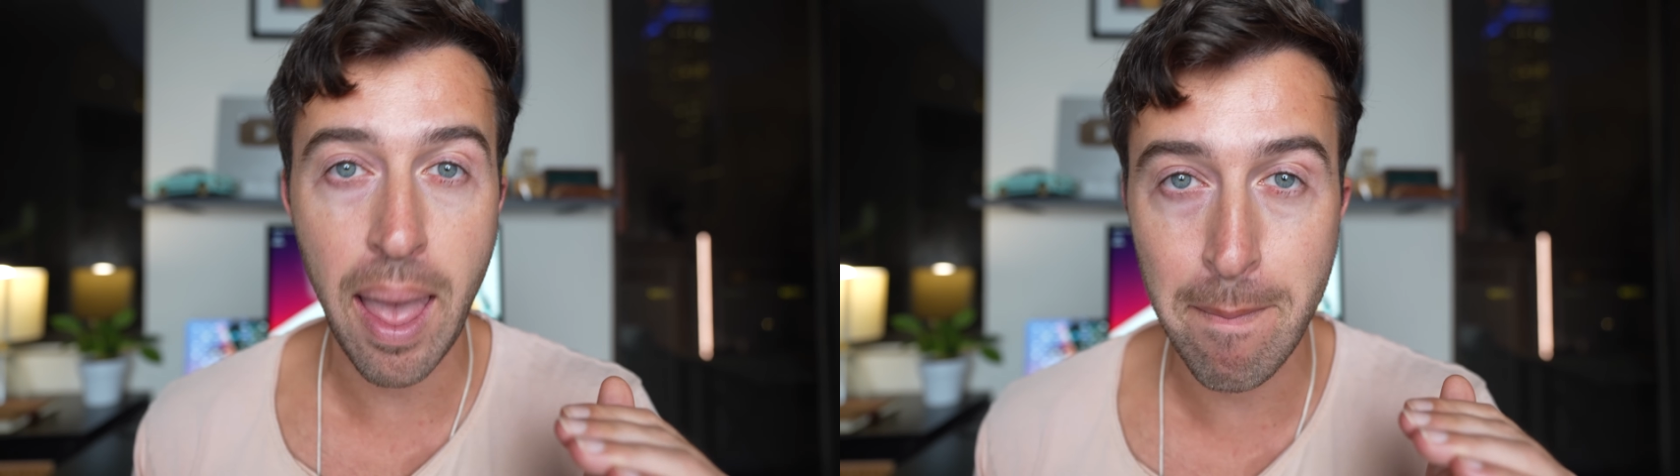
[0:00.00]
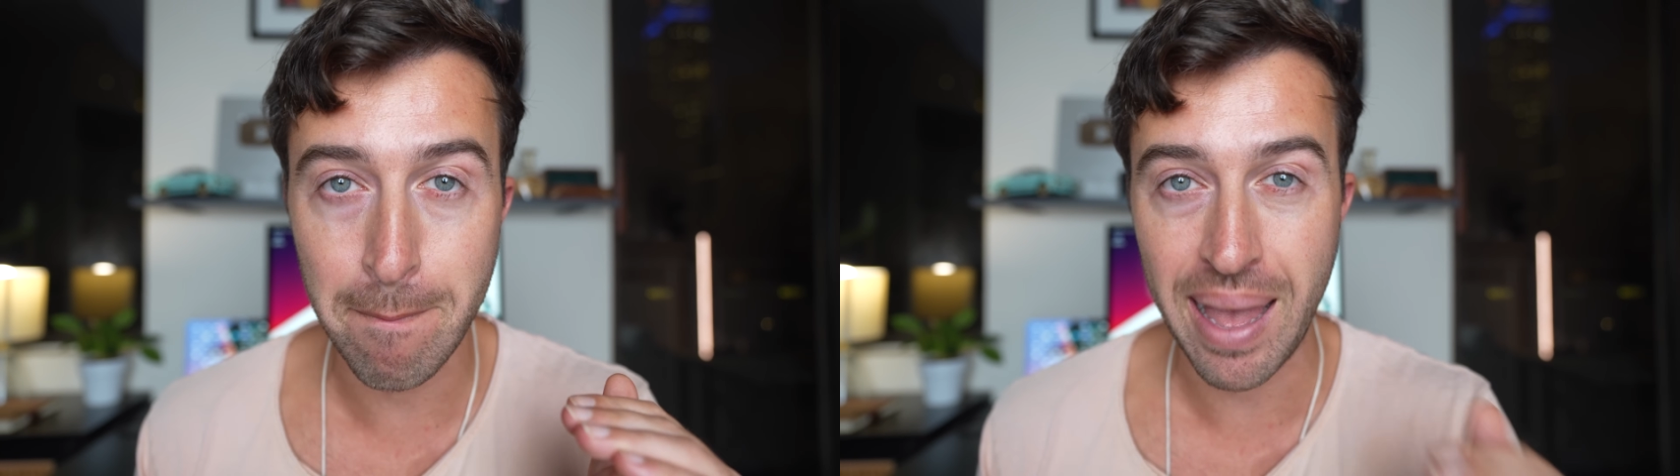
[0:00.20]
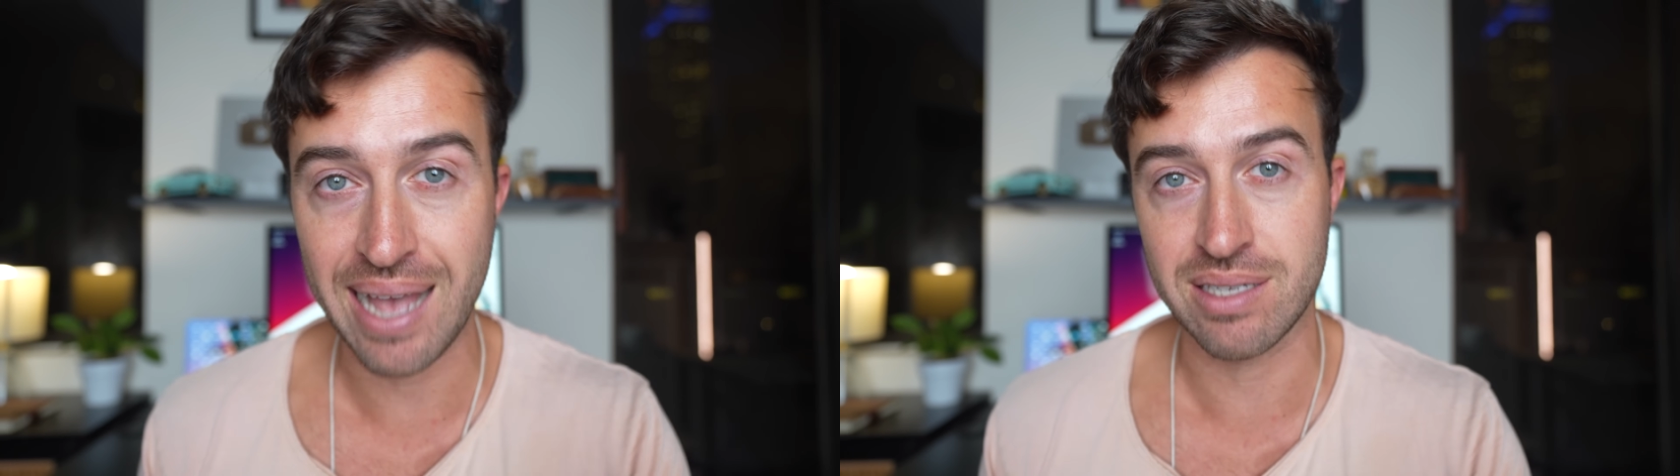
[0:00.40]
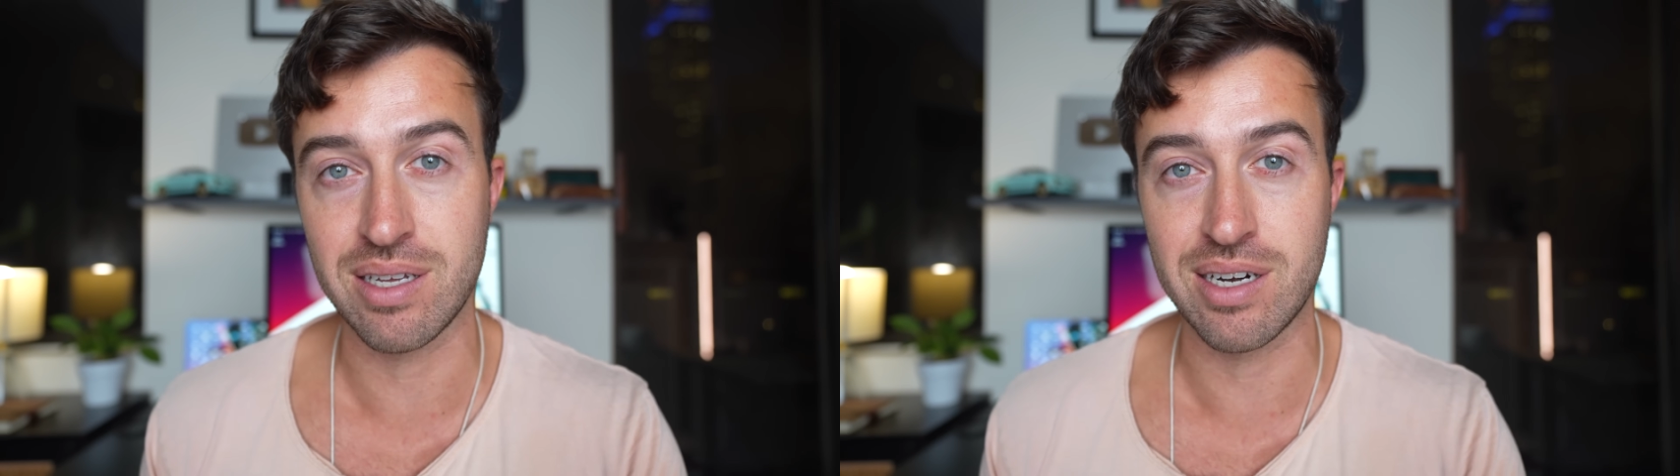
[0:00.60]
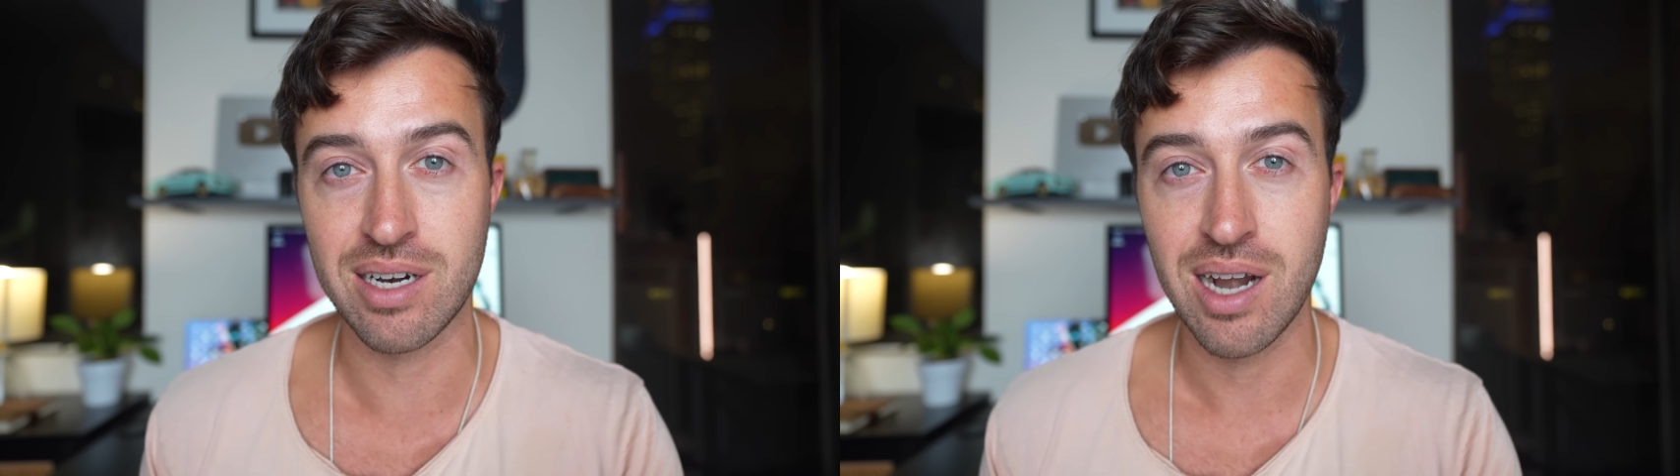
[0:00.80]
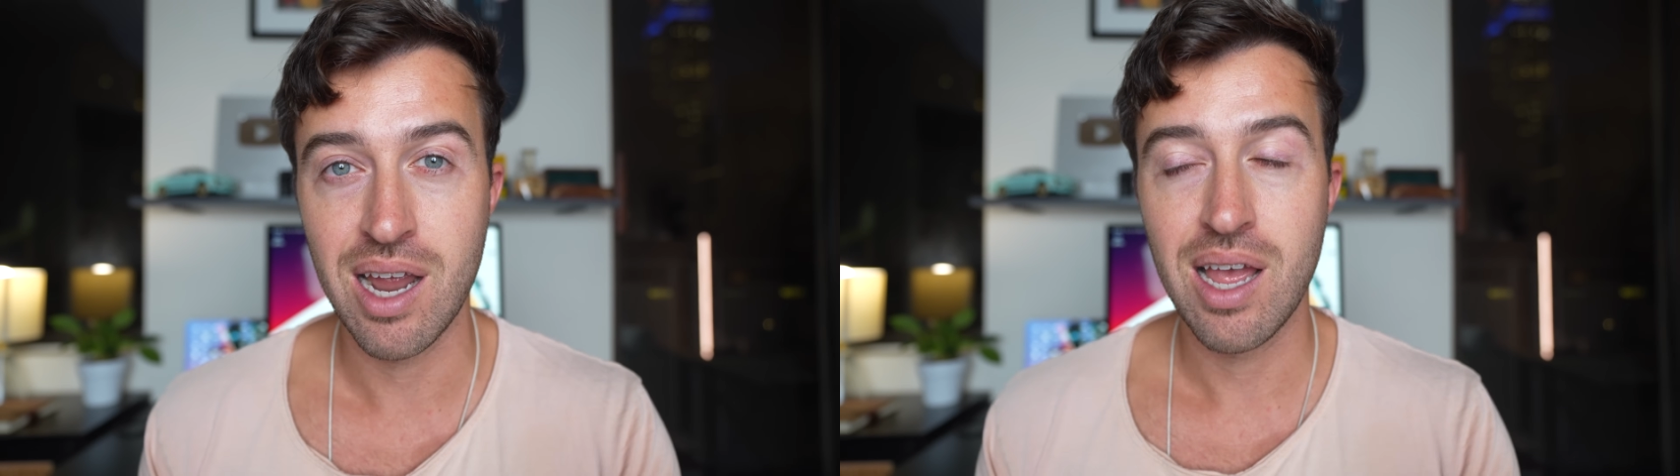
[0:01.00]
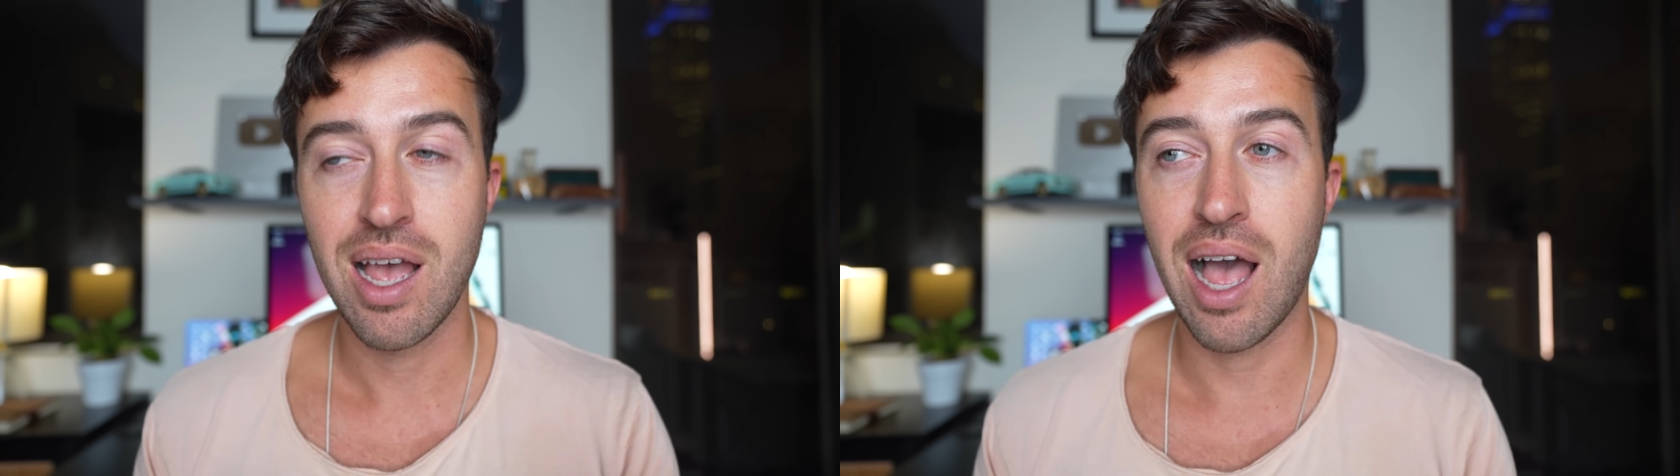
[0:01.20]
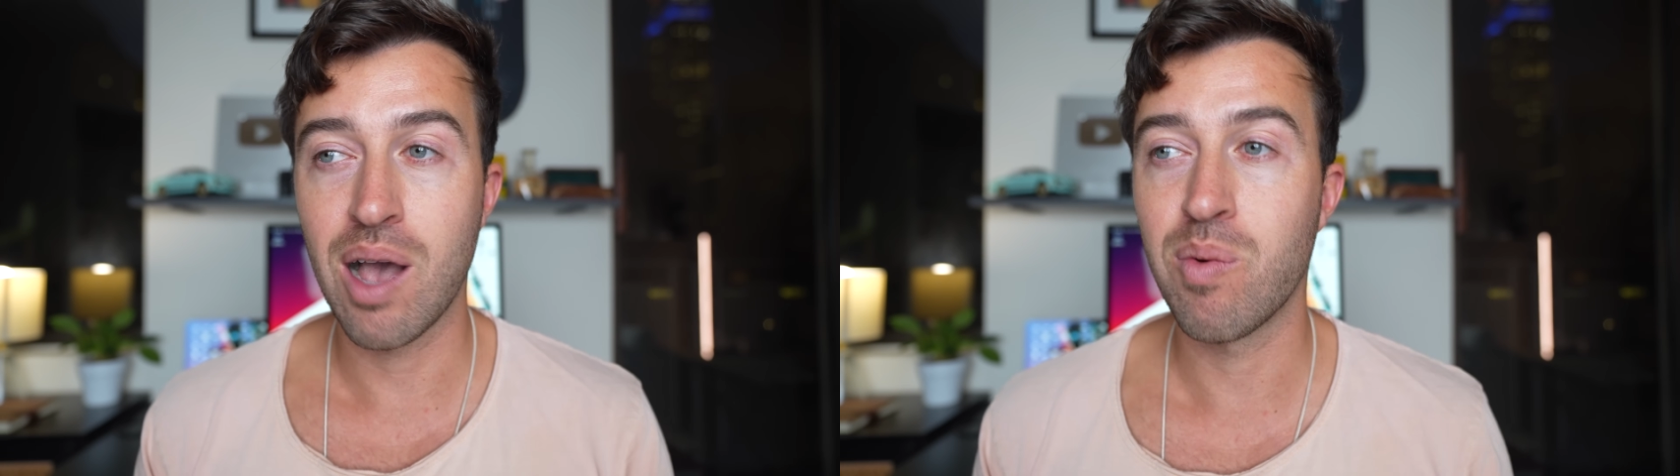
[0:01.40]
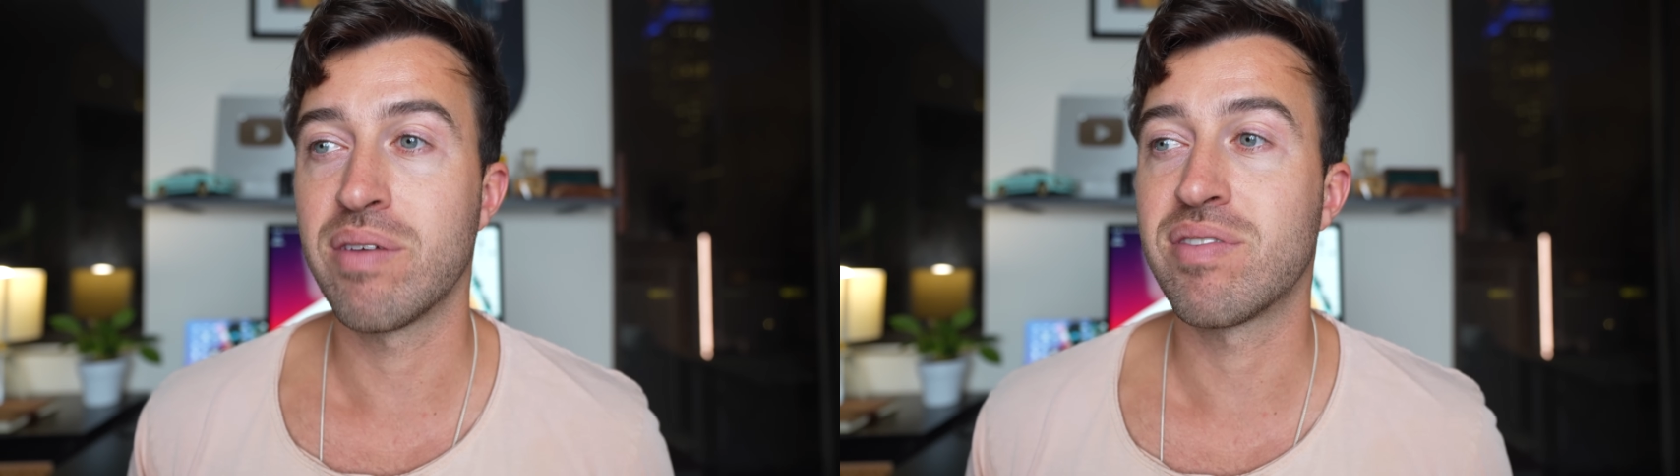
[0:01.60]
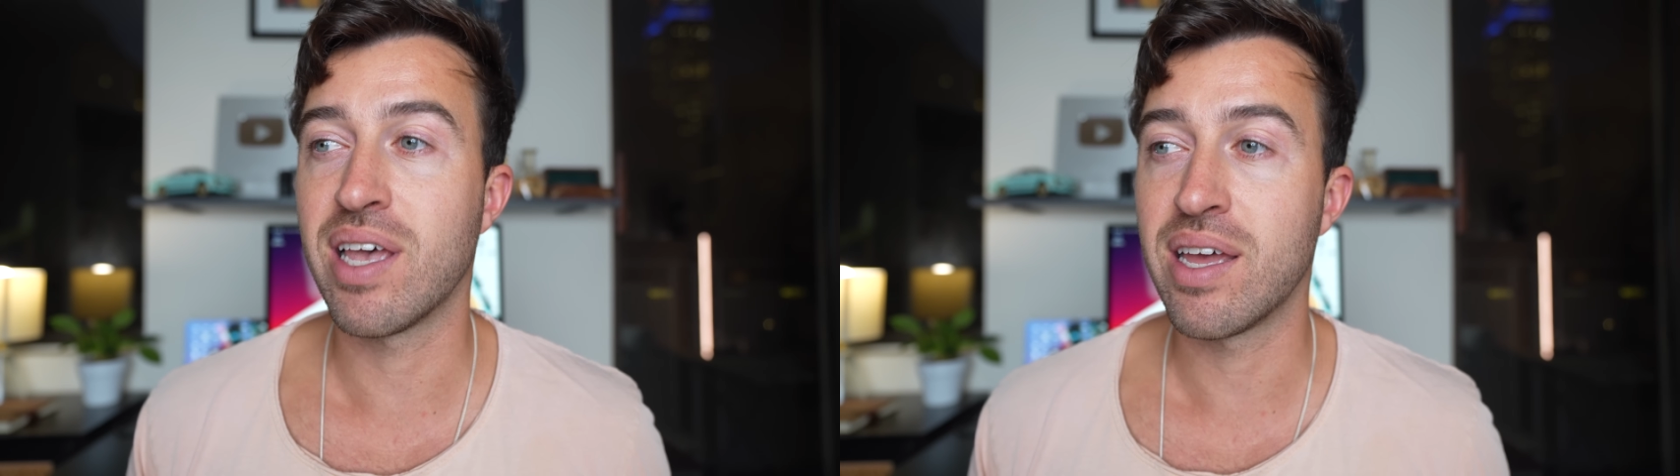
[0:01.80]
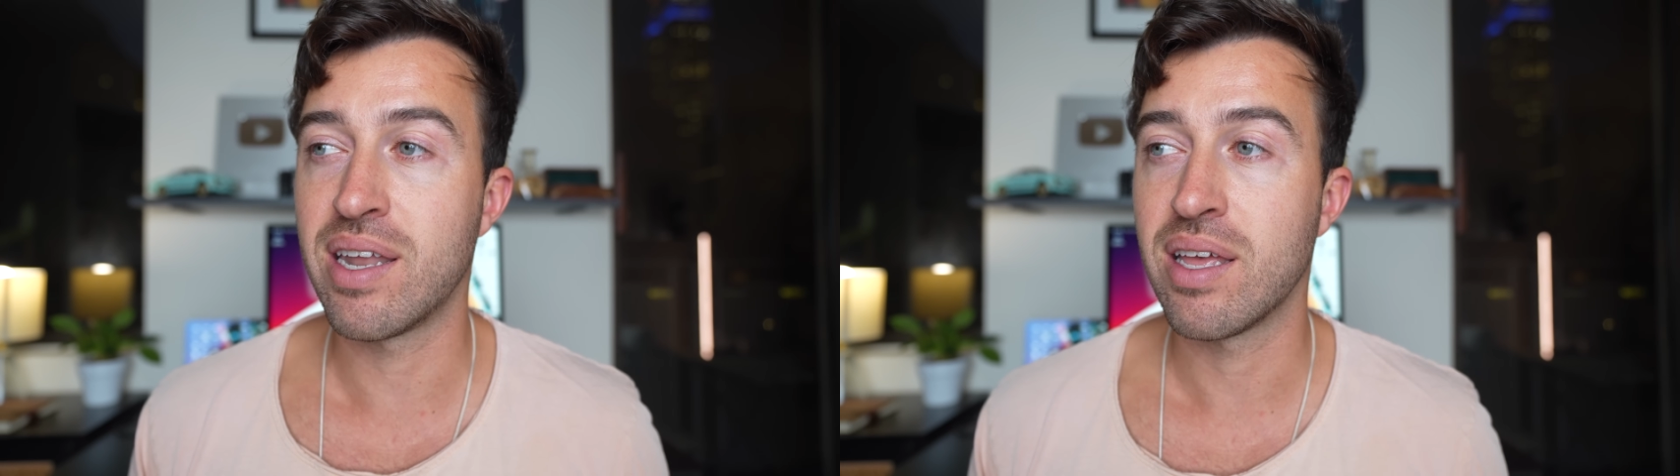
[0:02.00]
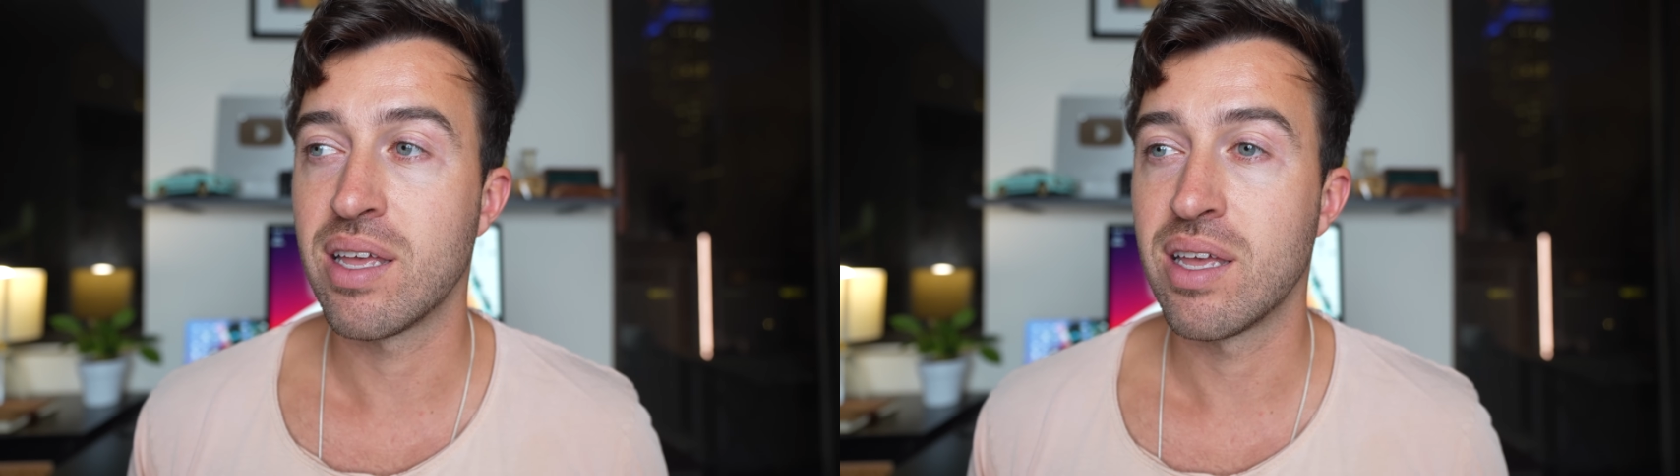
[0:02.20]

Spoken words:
ambassador, I would have said,